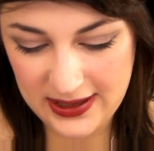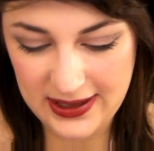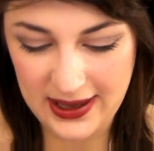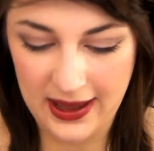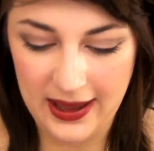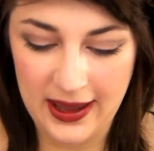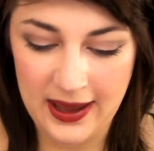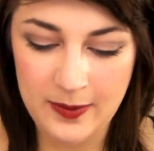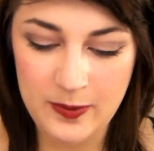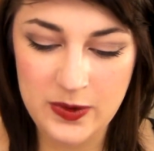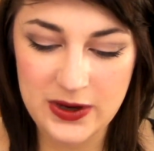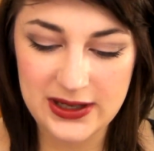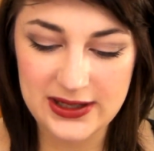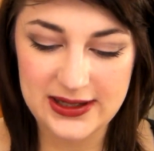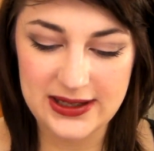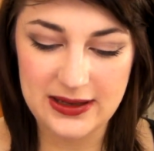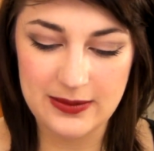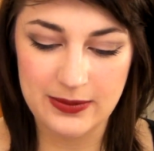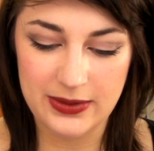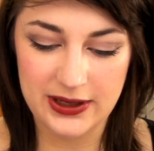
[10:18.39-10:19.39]
Yeah,
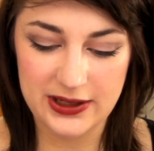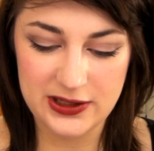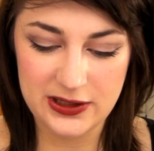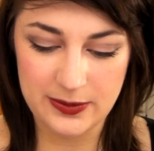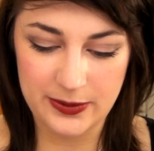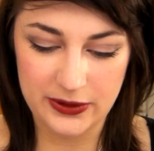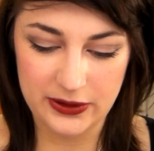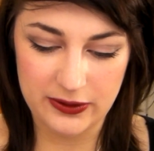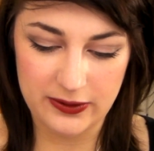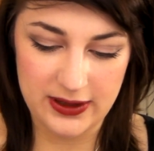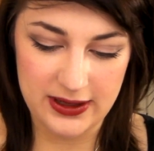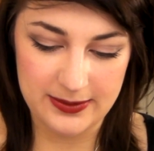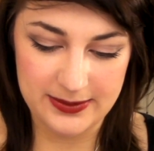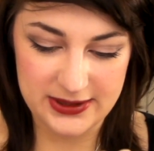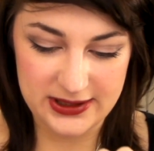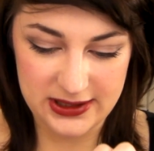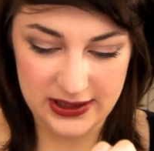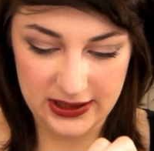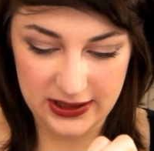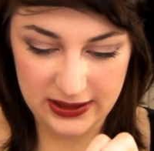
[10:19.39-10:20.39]
NYC blushable cream
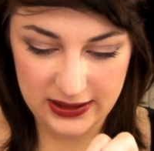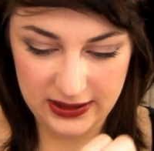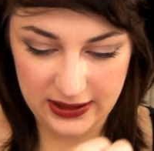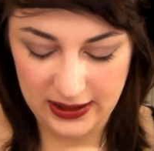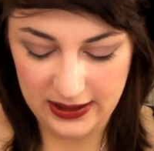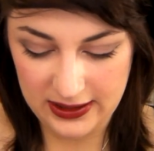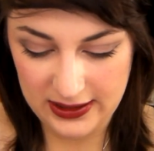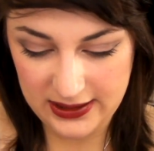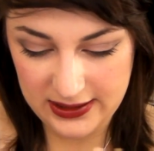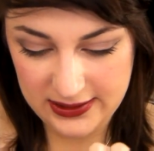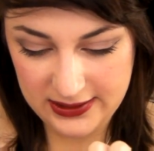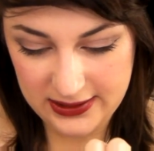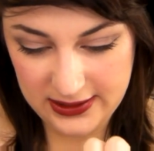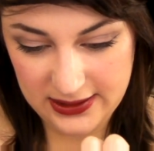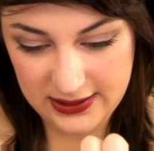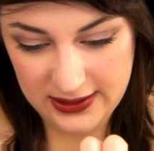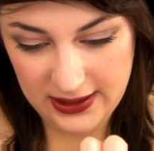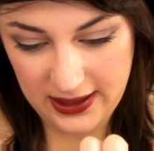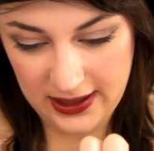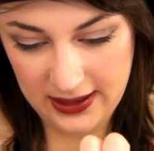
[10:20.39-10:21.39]
stick, and this
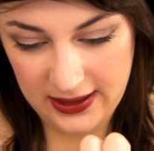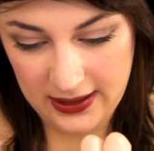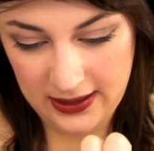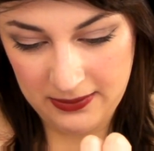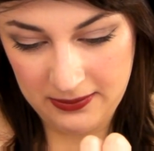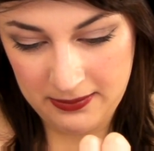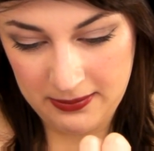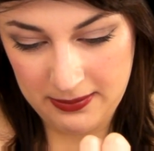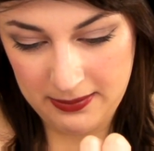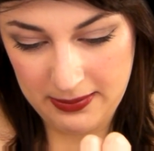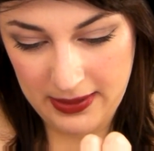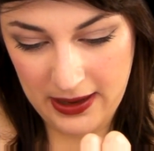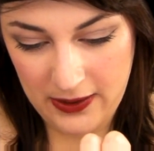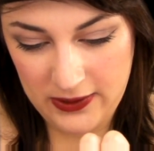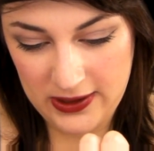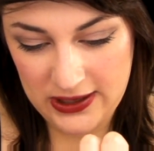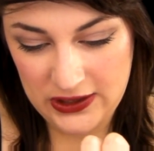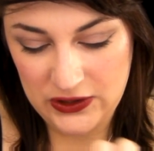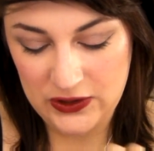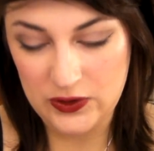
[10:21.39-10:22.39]
is in
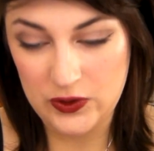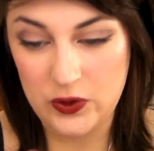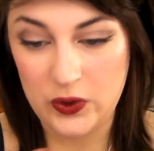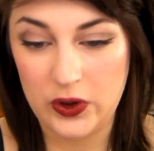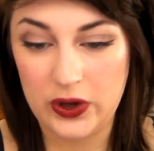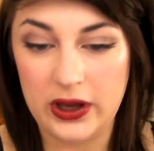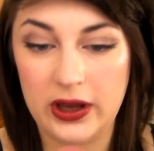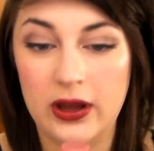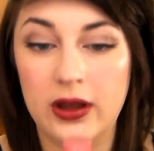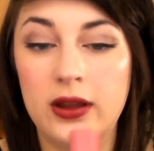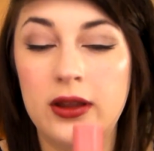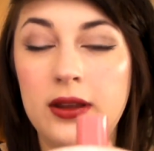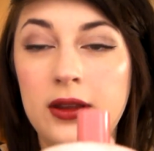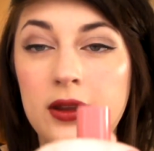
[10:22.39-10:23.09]
Berry New Yorker.